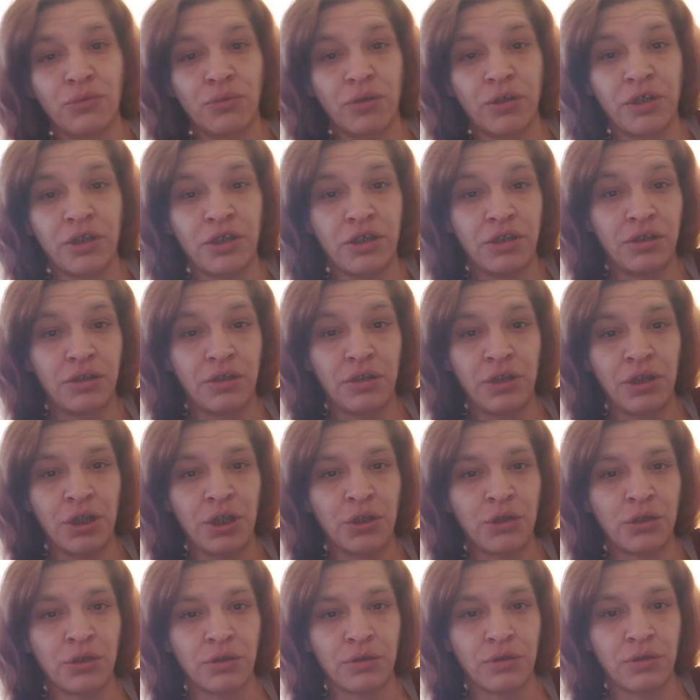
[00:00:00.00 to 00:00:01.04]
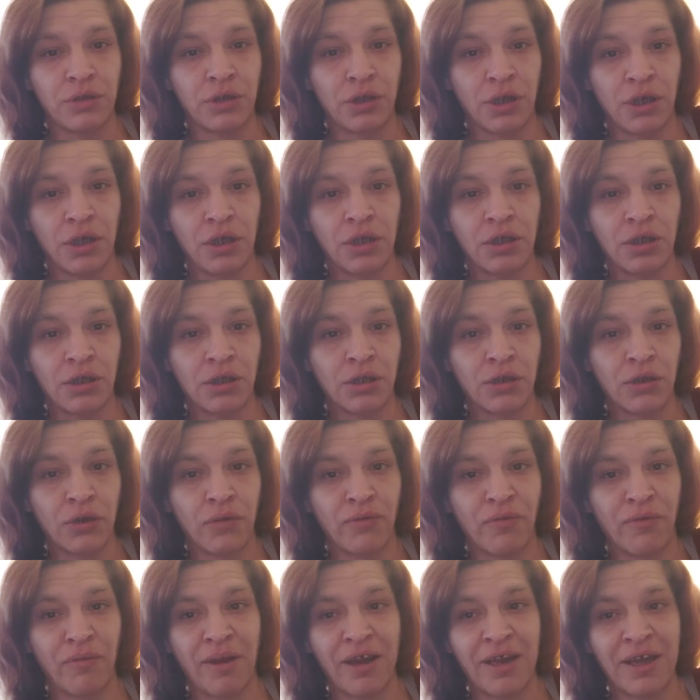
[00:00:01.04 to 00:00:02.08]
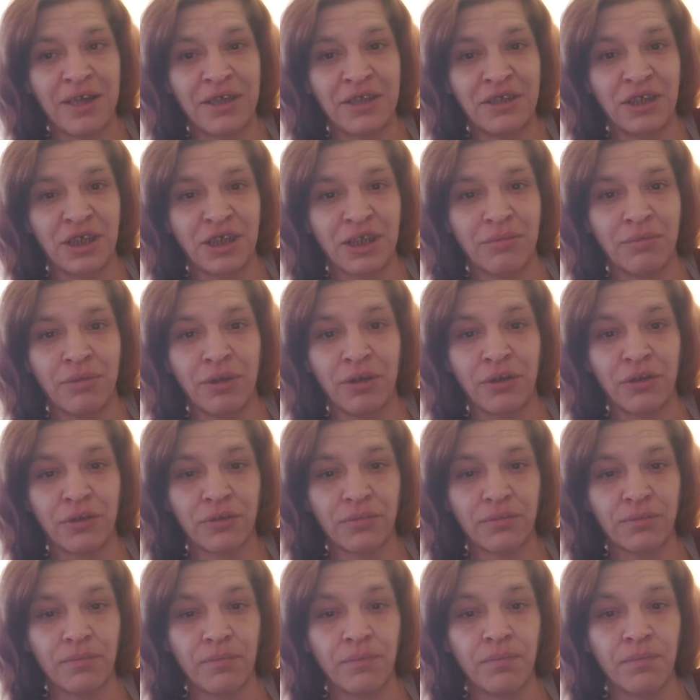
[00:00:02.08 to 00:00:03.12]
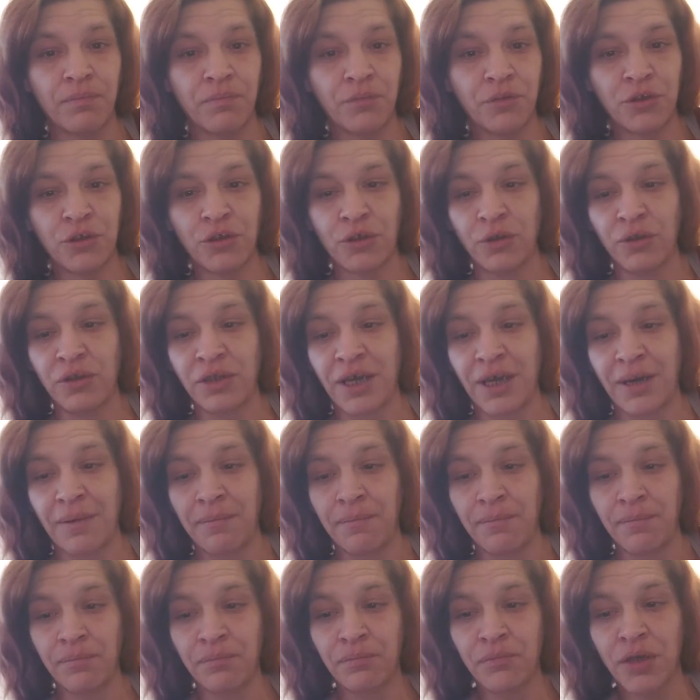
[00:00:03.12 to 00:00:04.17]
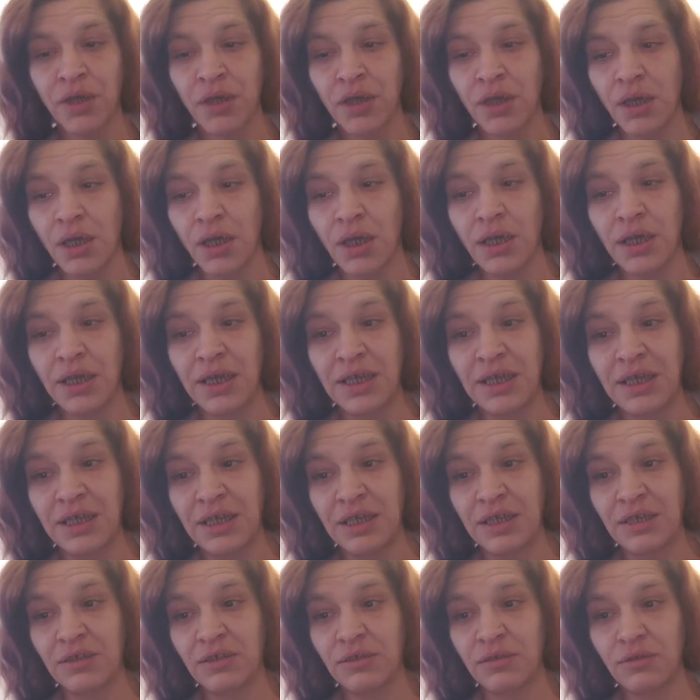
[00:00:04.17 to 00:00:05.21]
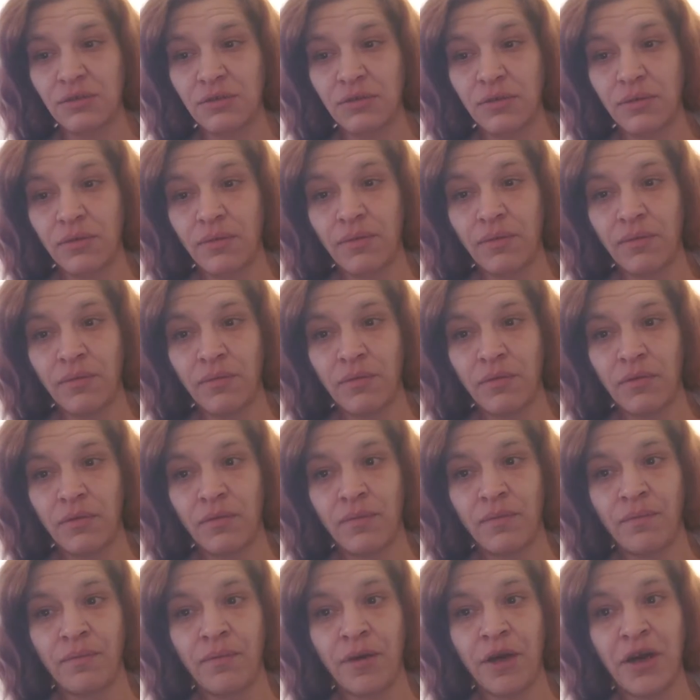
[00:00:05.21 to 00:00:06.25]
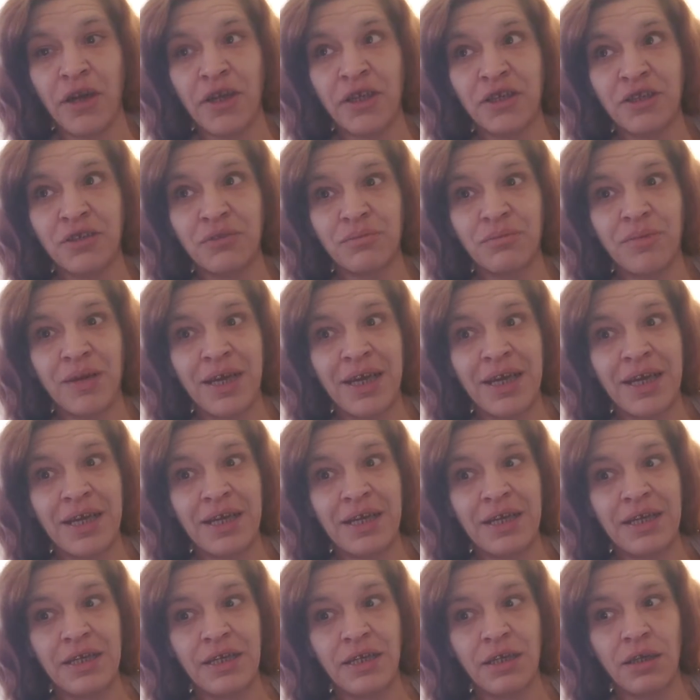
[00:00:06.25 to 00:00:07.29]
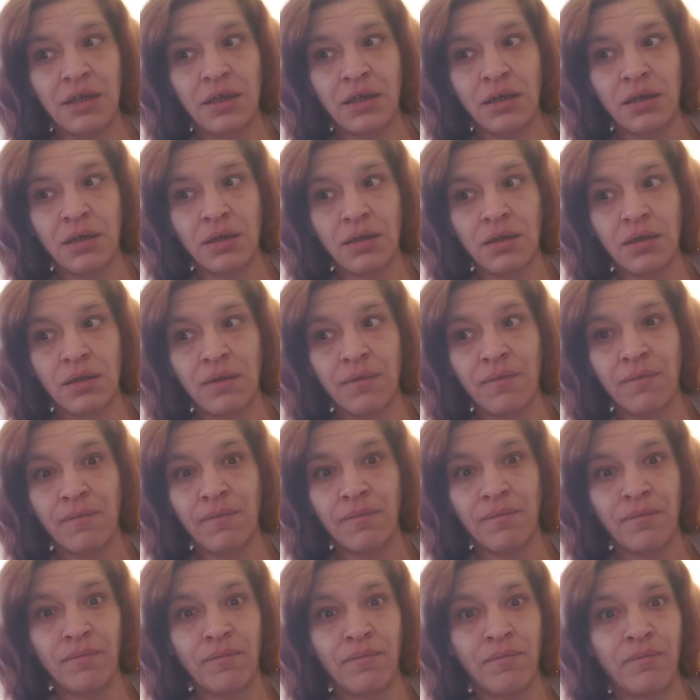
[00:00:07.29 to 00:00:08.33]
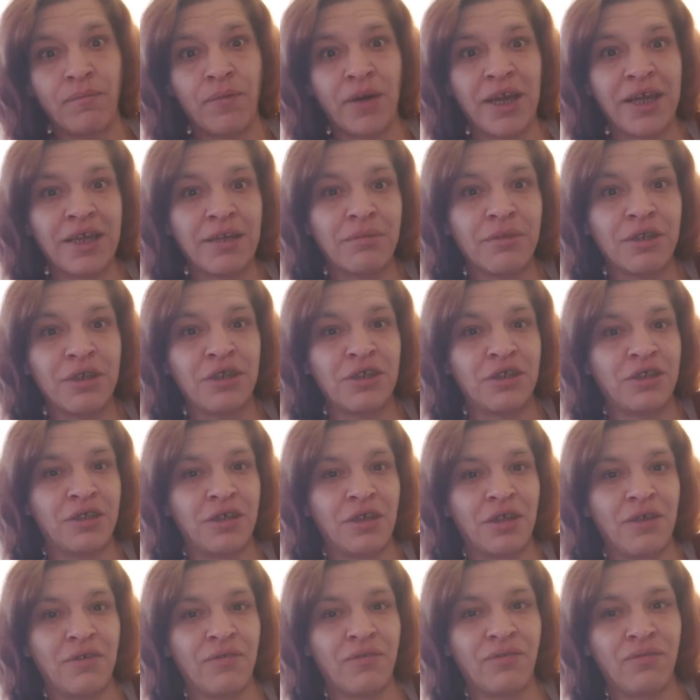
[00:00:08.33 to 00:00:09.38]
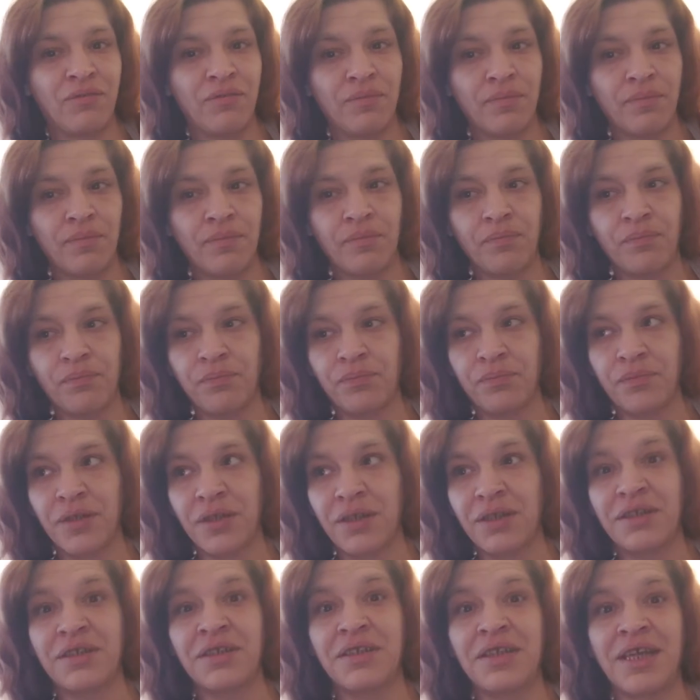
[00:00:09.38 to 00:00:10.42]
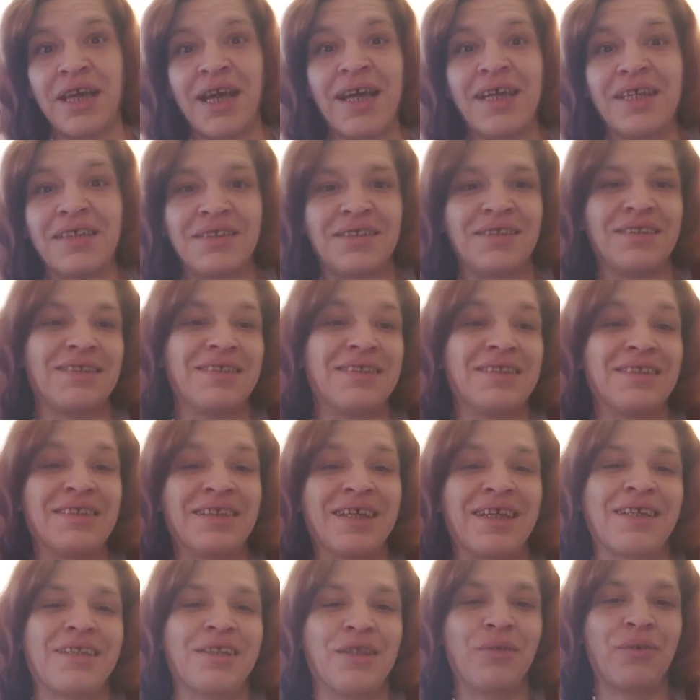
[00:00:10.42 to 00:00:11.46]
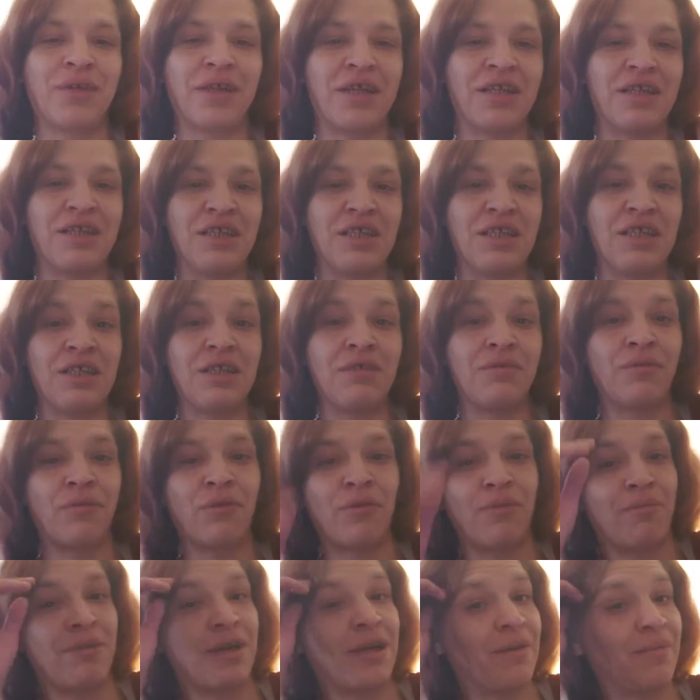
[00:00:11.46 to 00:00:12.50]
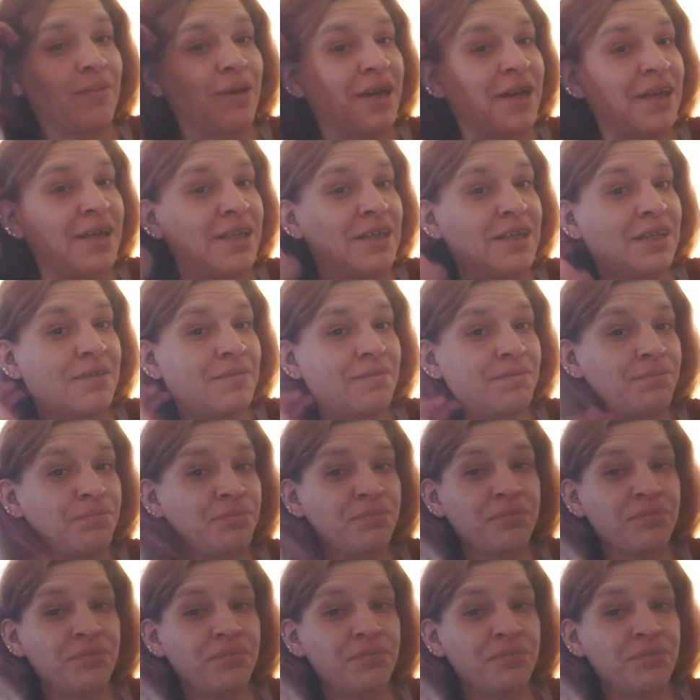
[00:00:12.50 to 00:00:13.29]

Once these are done, I'm going to go for my second month. So yeah. And far as my vitamin stuff, that is exactly what I need for my body.